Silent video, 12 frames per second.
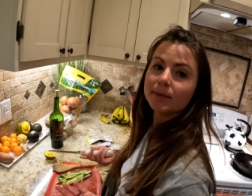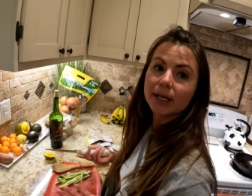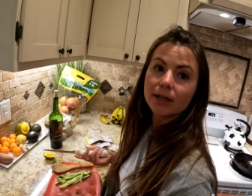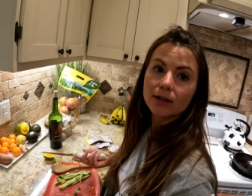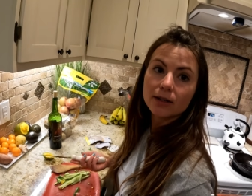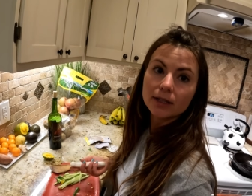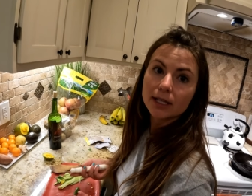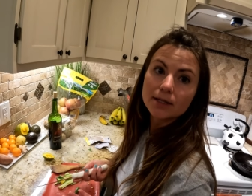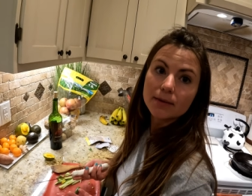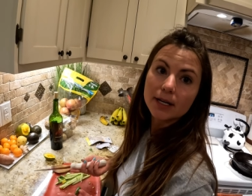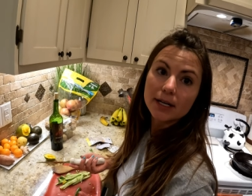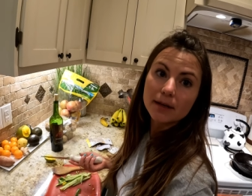my call. That's
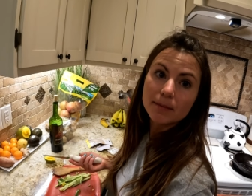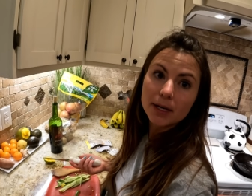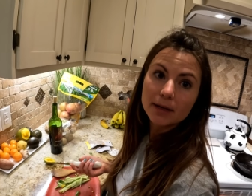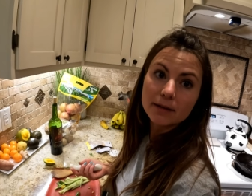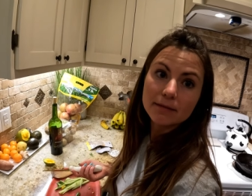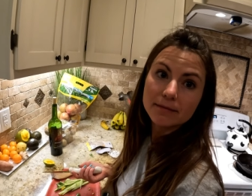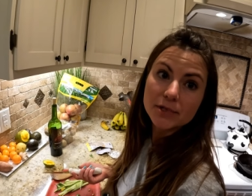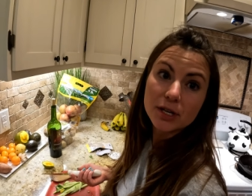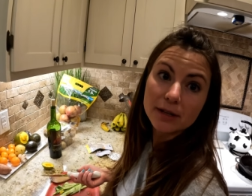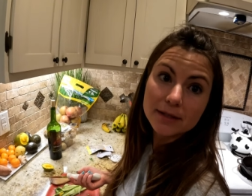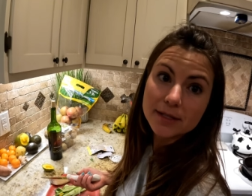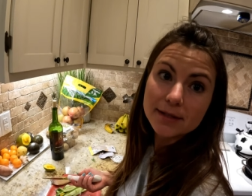what I need to make.
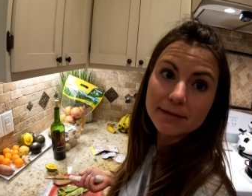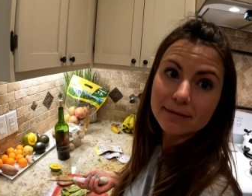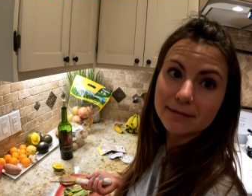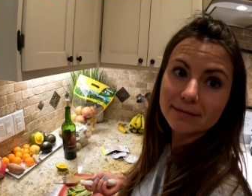Sharks.